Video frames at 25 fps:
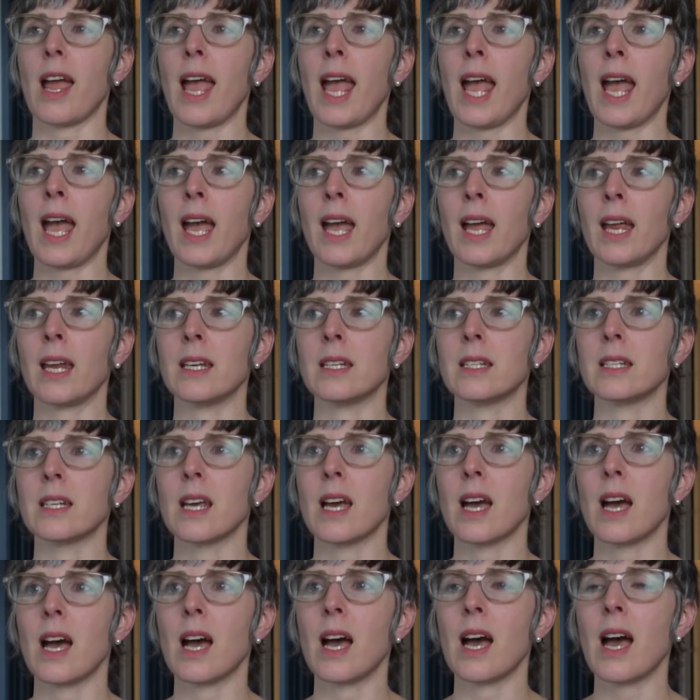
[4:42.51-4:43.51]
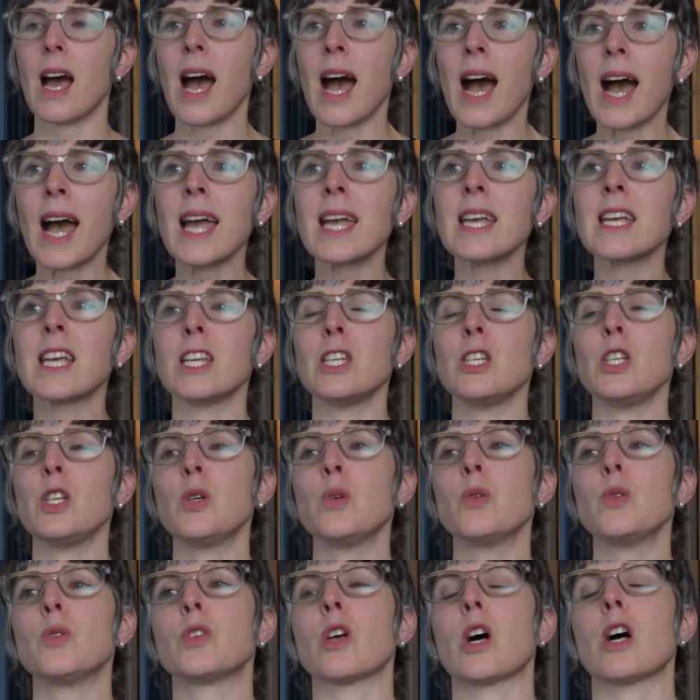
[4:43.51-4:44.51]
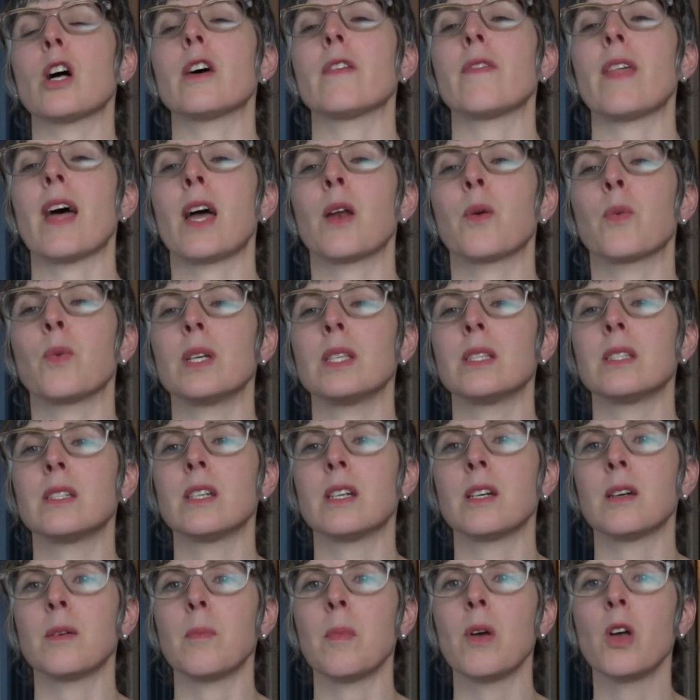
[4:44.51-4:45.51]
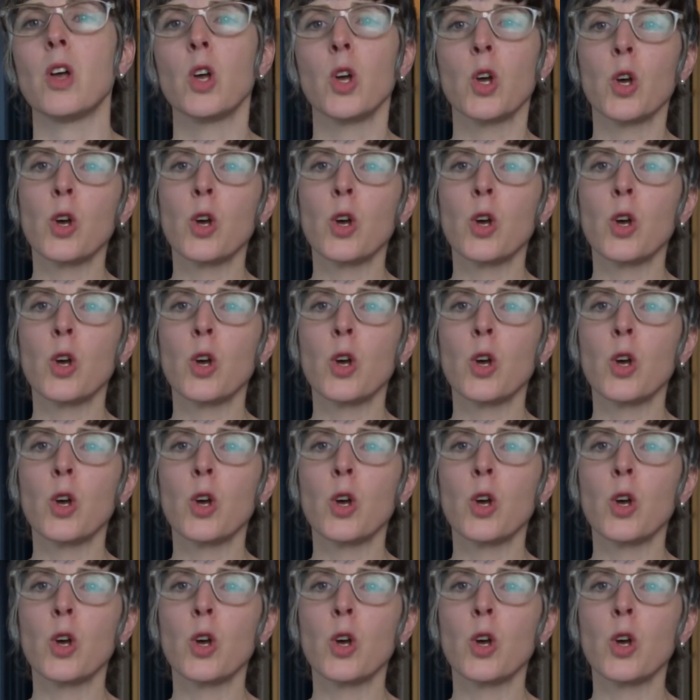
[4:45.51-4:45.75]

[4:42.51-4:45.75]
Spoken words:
and I can use all of that wisdom,